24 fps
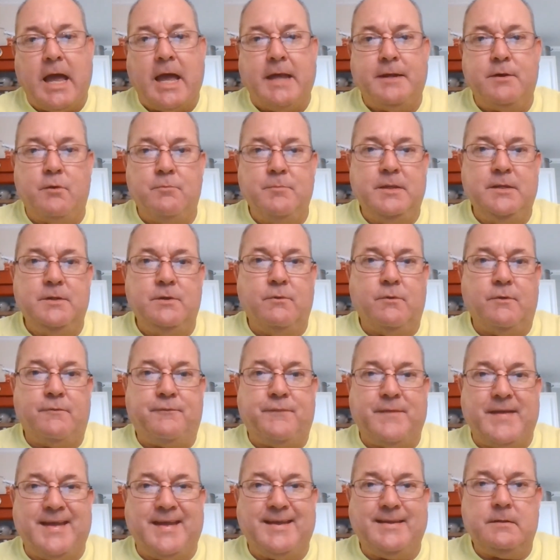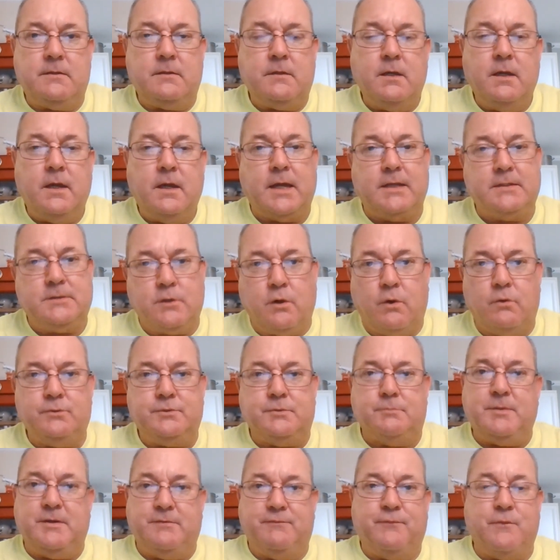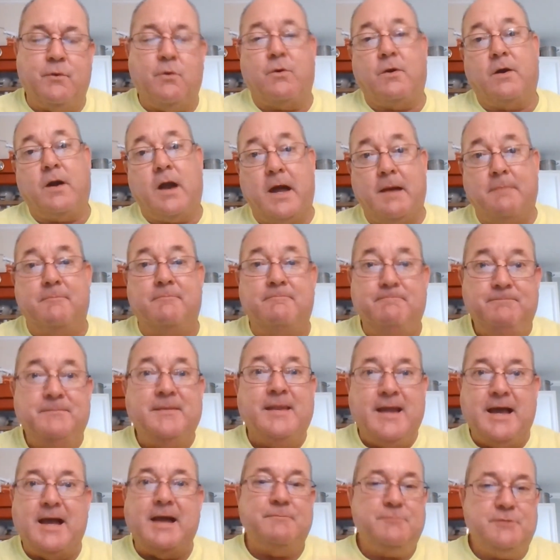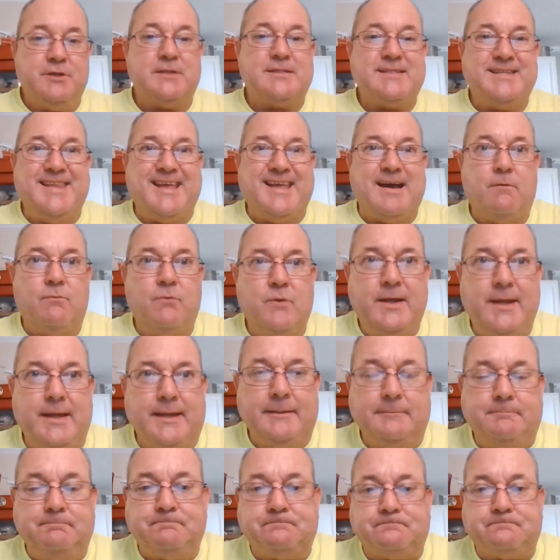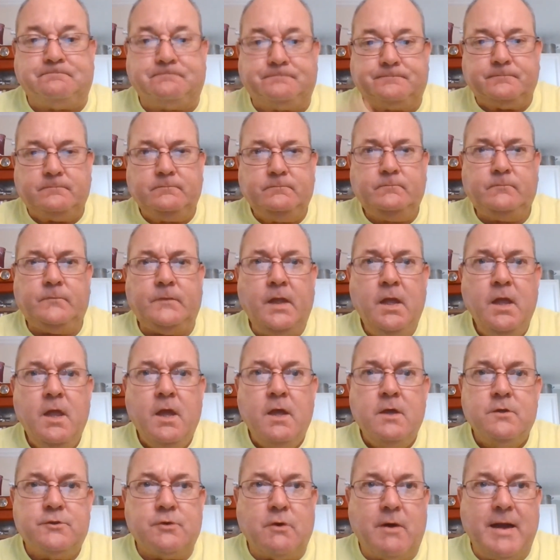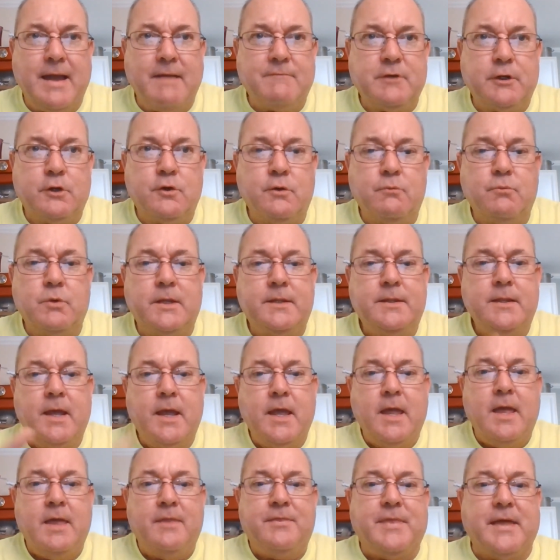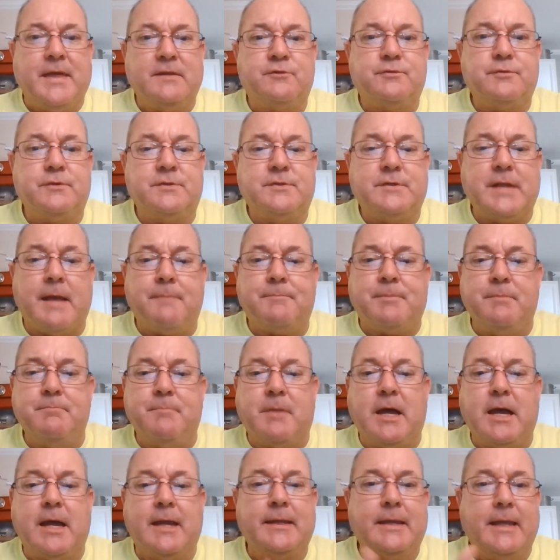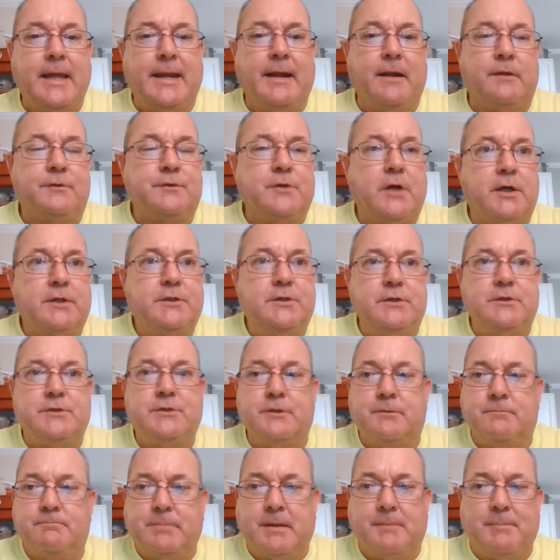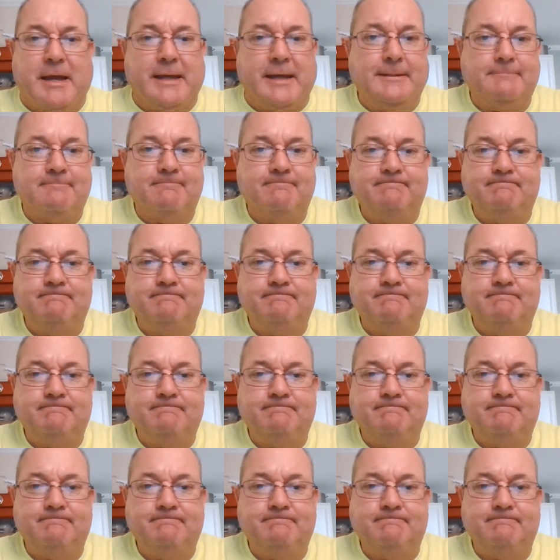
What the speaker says: I don't mean to offend. I told you before, I'm just that way. So have a good one. Thanks for stopping by, and I'll talk to you soon. Bye-bye.